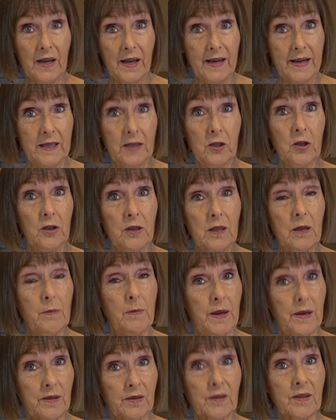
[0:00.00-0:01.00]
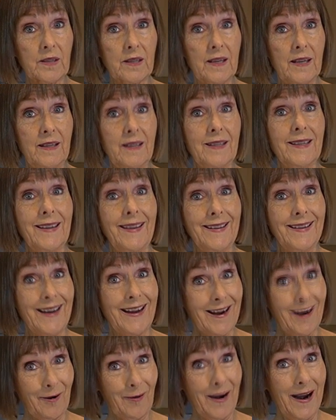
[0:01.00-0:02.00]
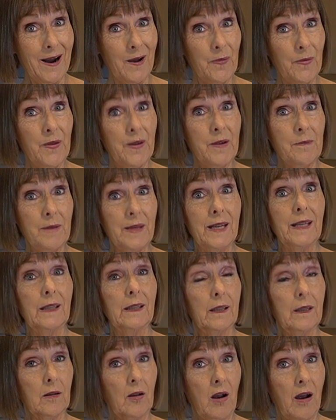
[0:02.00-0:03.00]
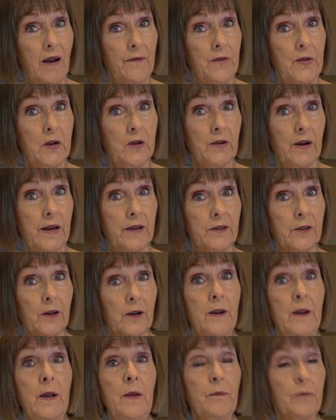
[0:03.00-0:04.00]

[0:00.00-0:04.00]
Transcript: I took the basil seeds and I ground them in a little coffee grinder